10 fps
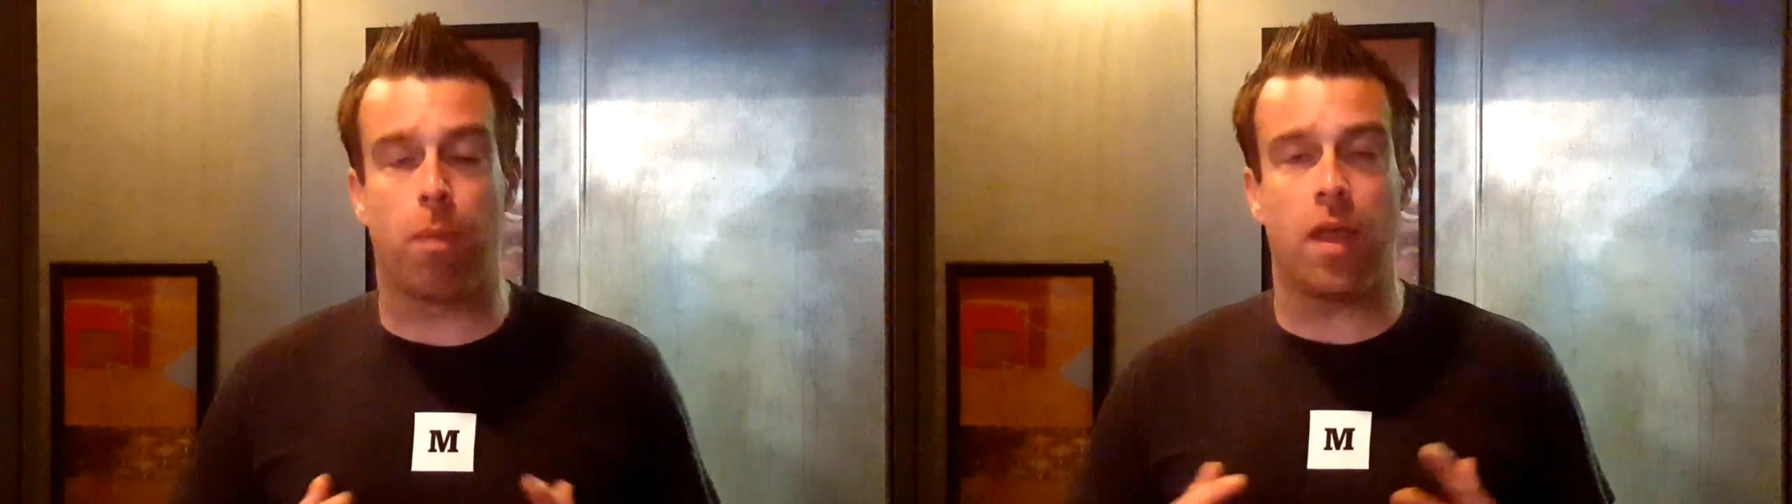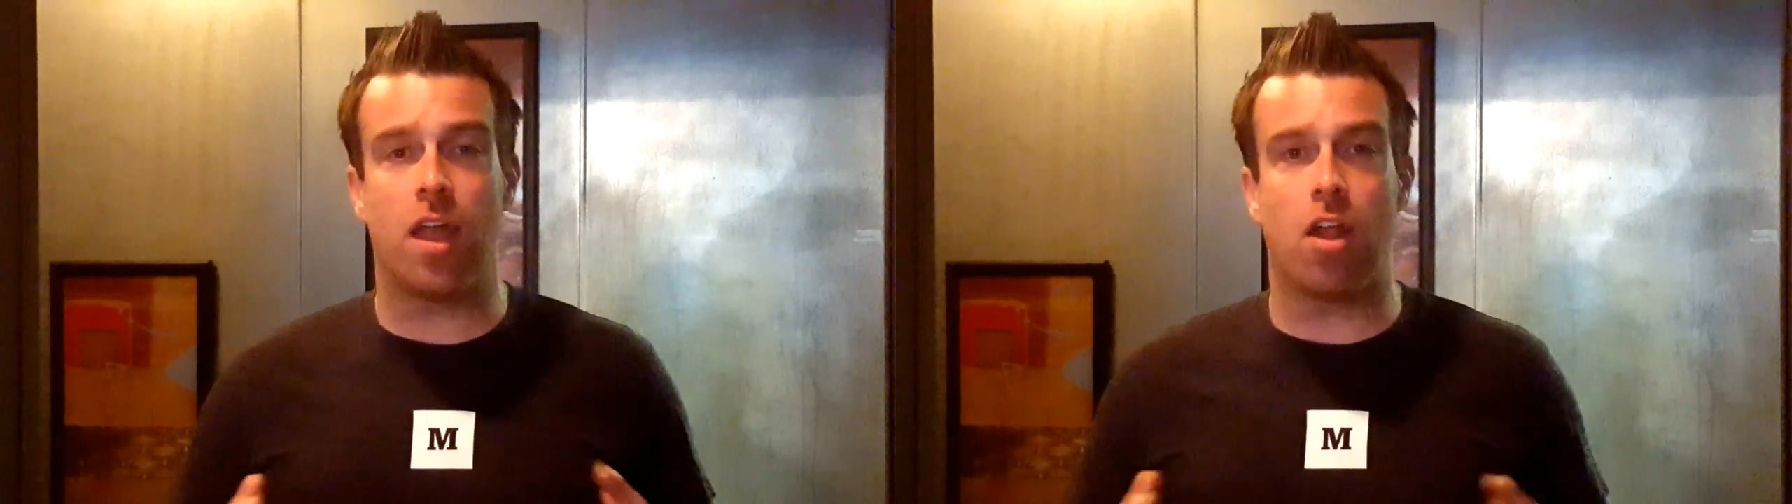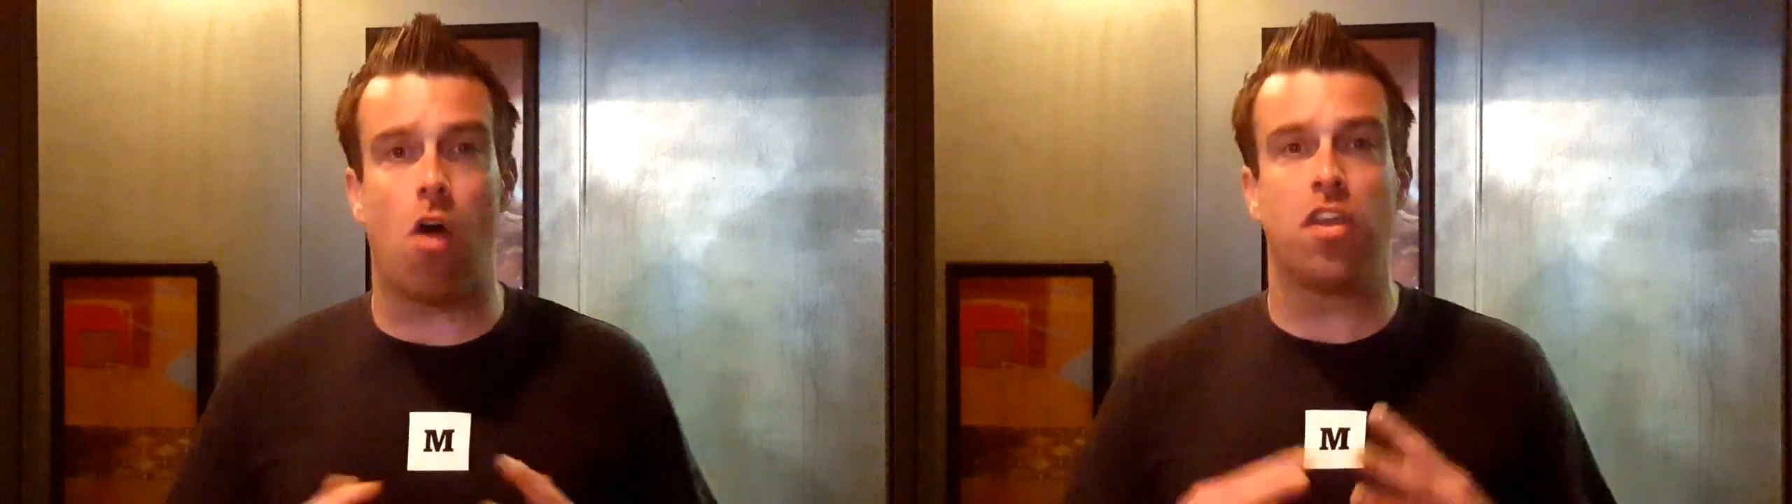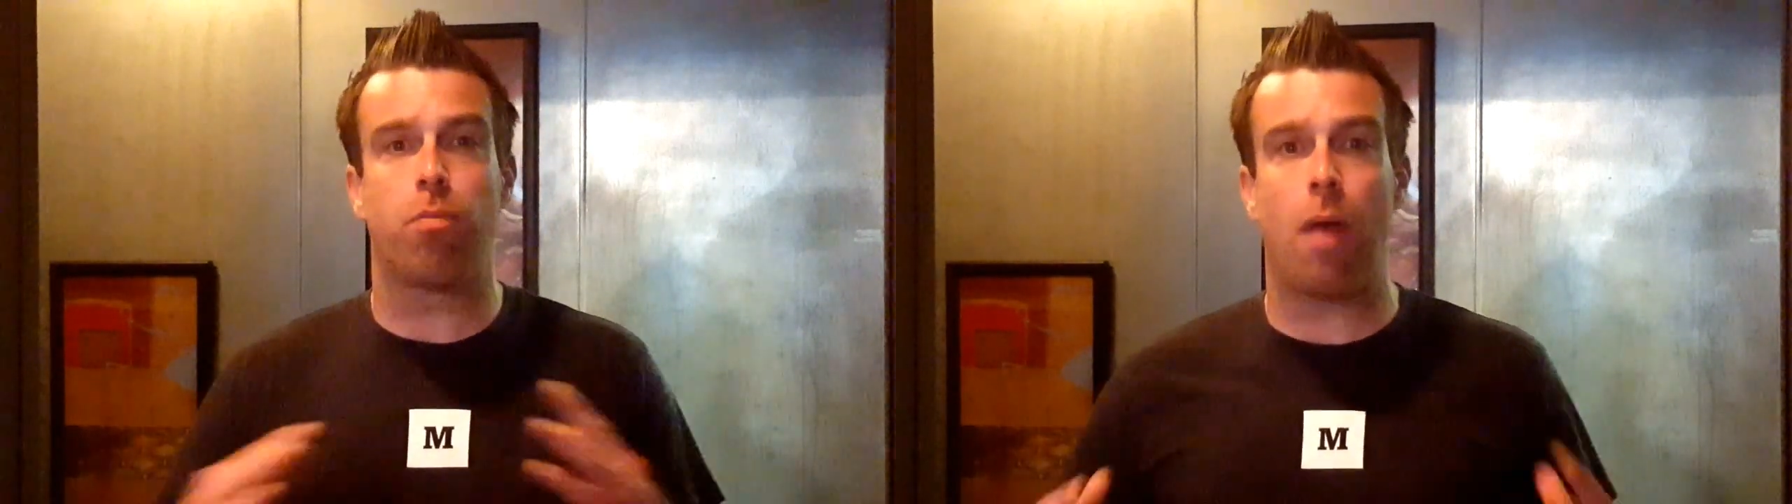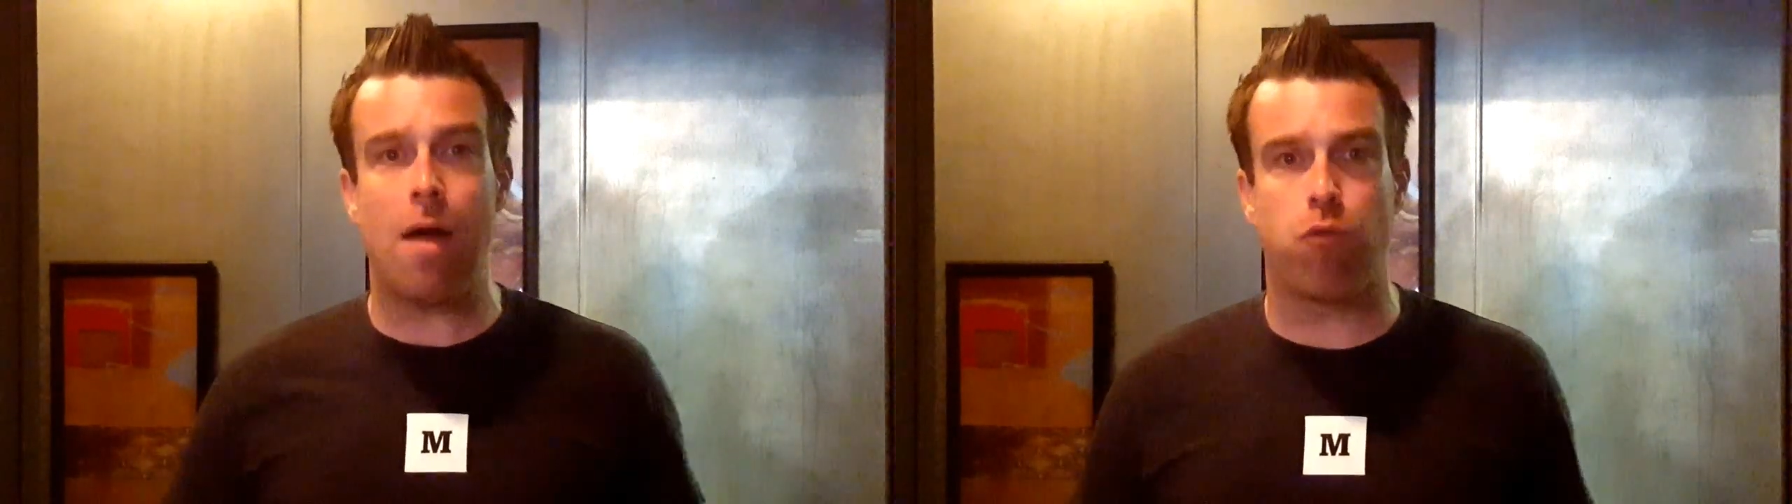
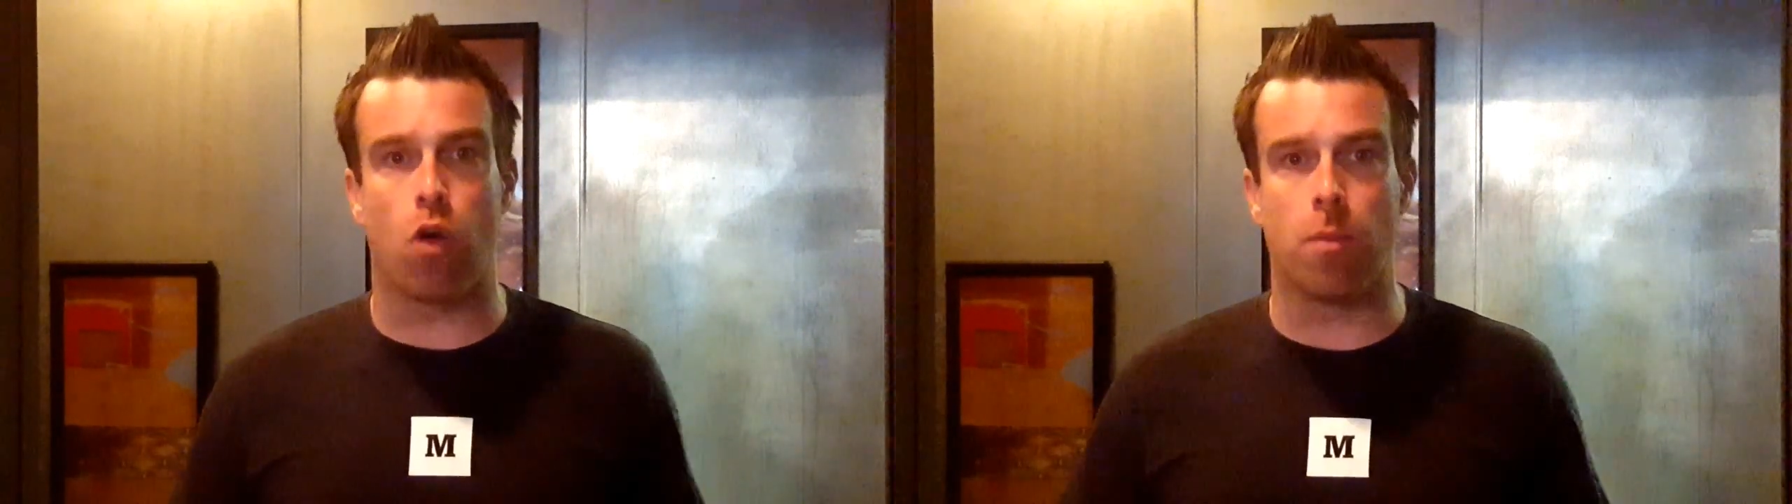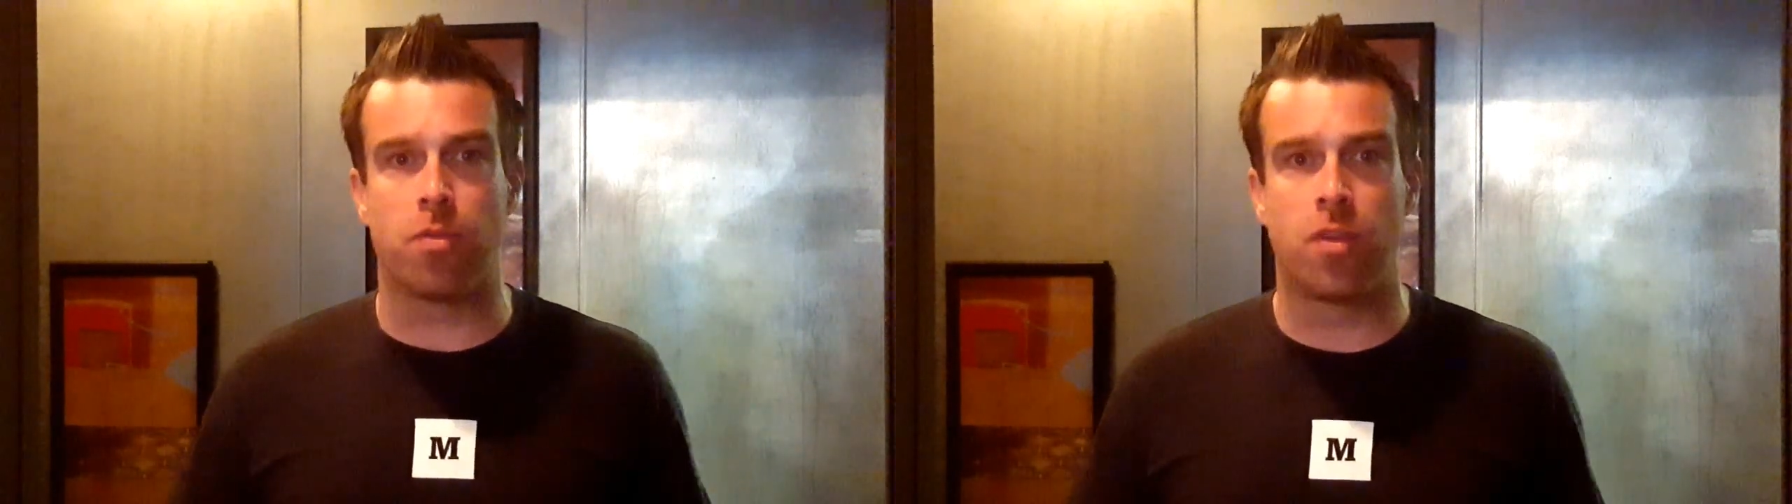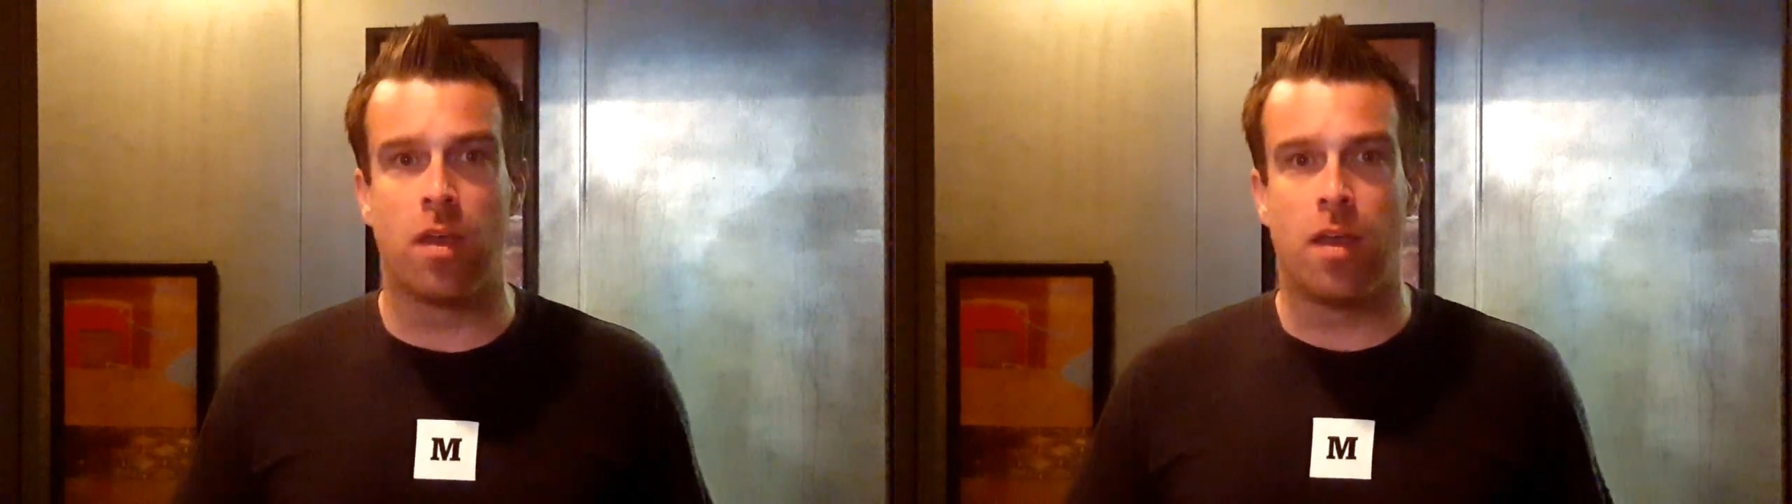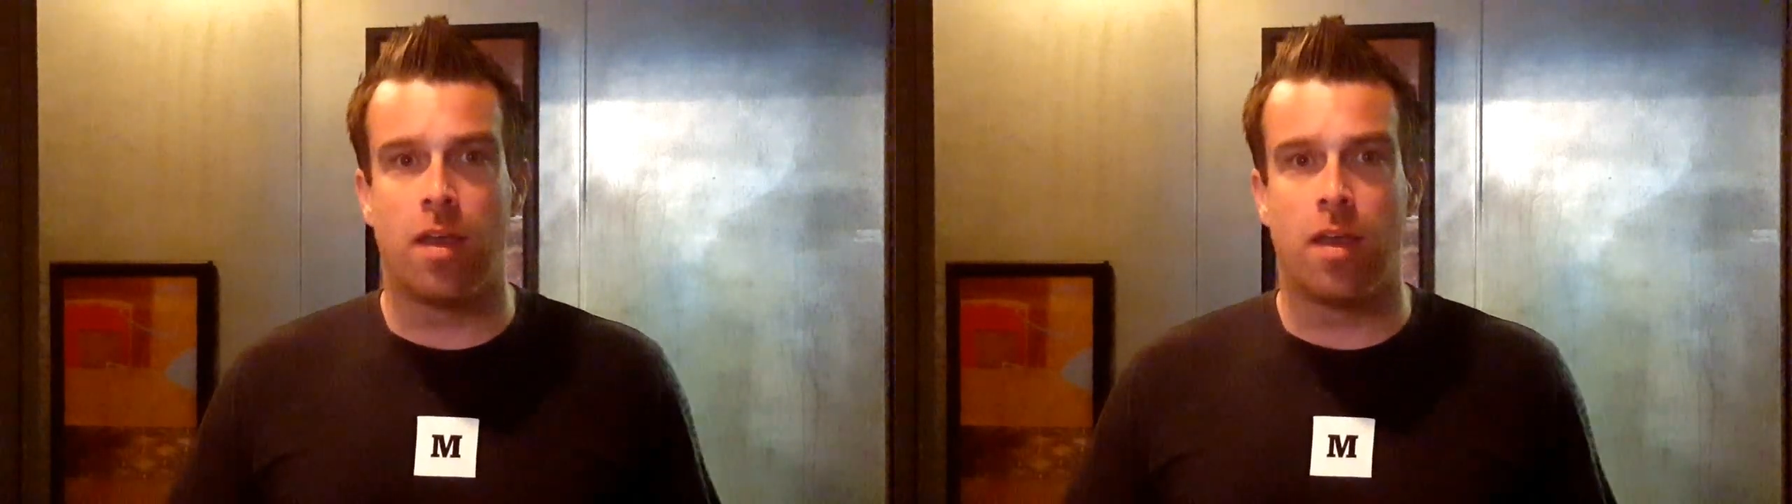platforms.